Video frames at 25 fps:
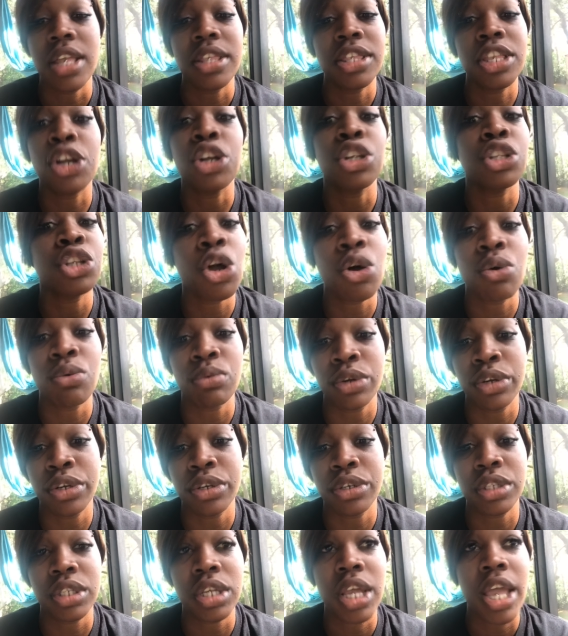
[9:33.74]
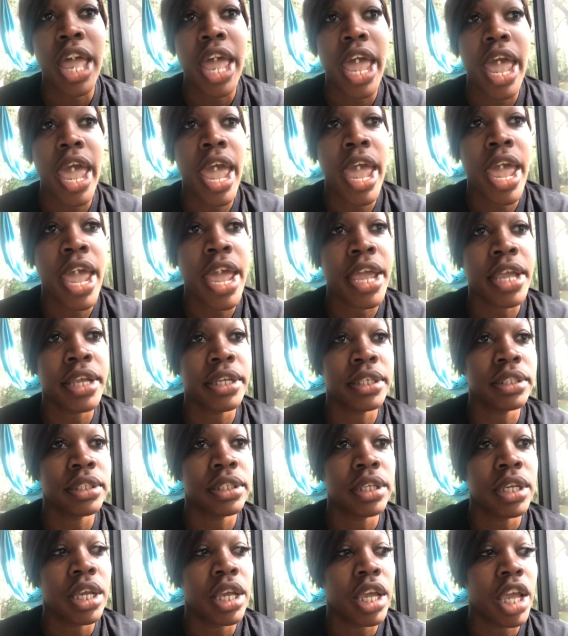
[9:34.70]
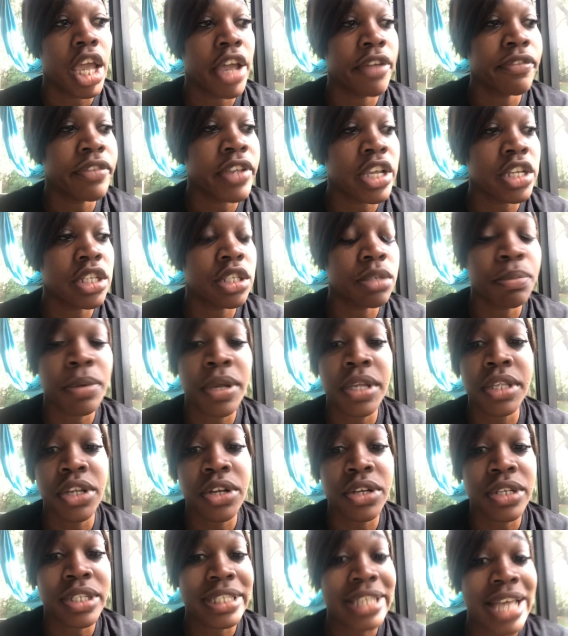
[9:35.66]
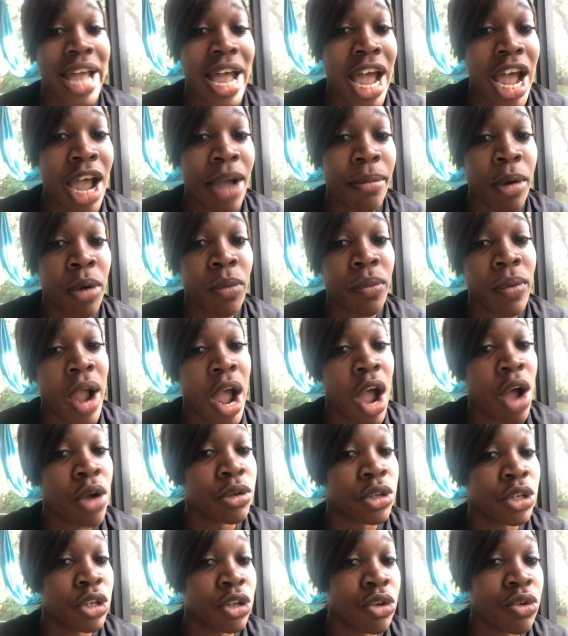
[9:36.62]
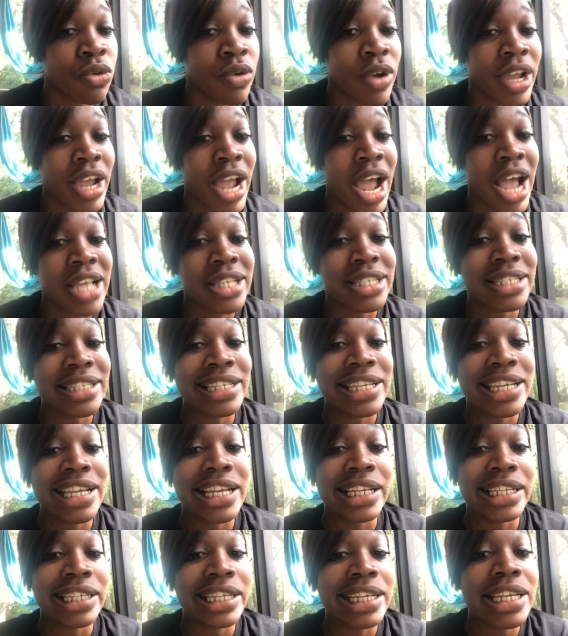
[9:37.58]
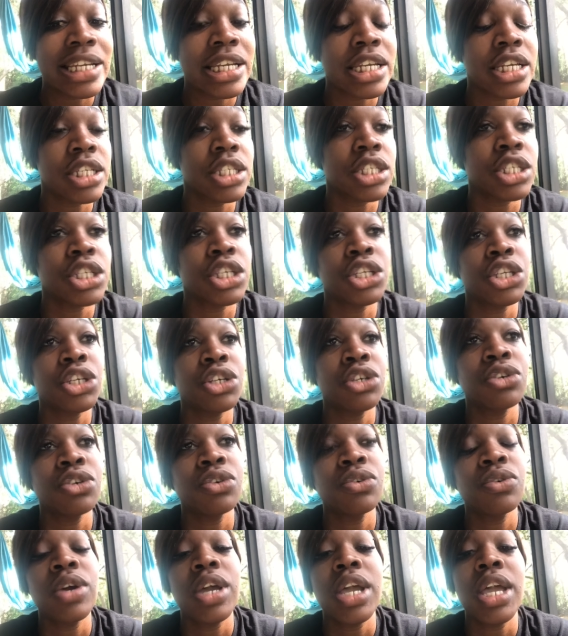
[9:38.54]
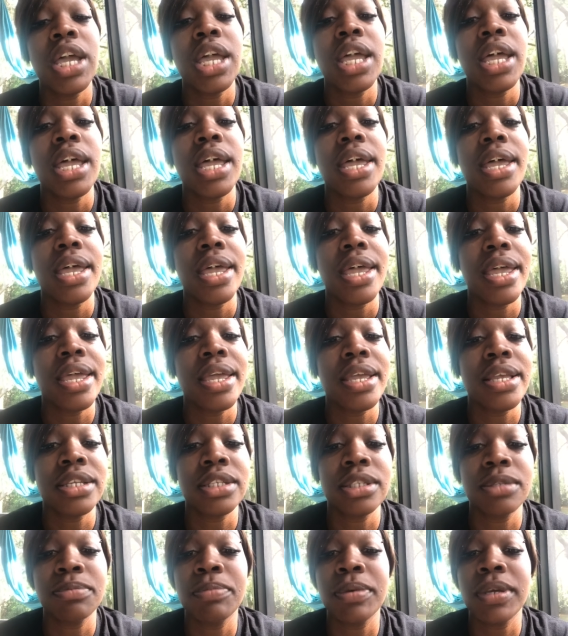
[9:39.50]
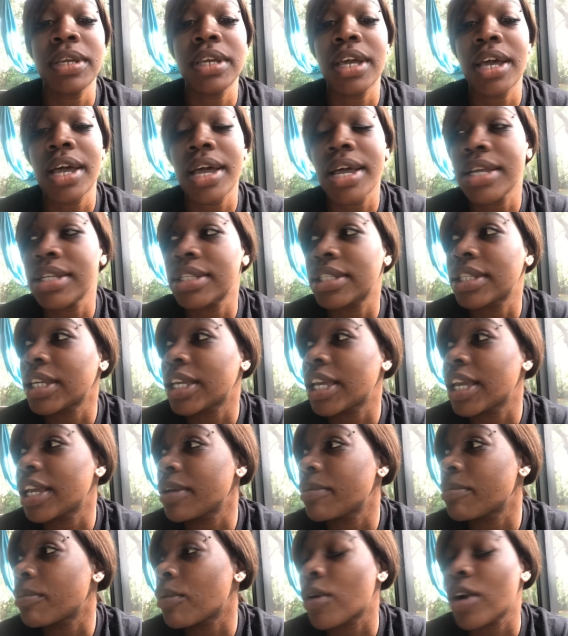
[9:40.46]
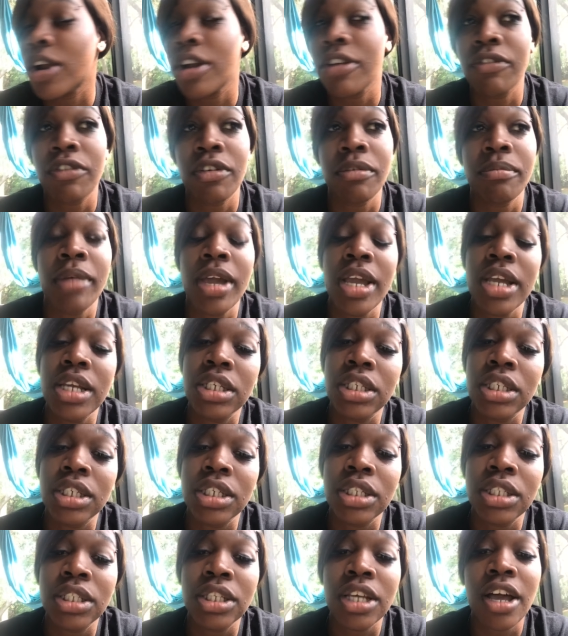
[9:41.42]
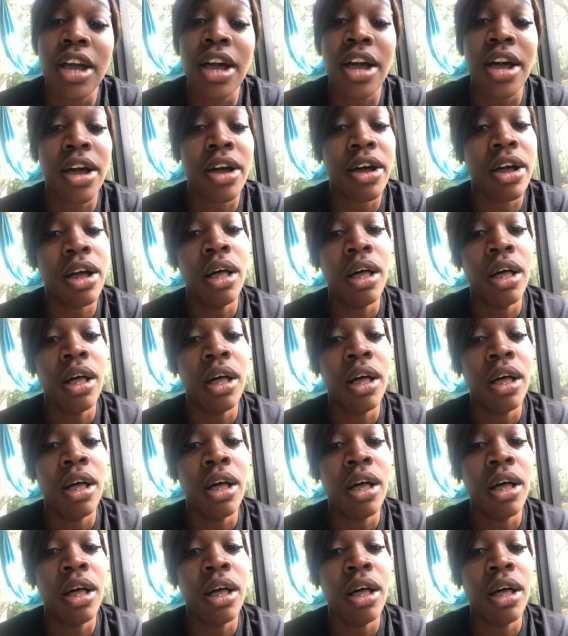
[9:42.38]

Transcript: They're loners. And if they spend their time around you and constantly clinging to you, it's because to get more information, to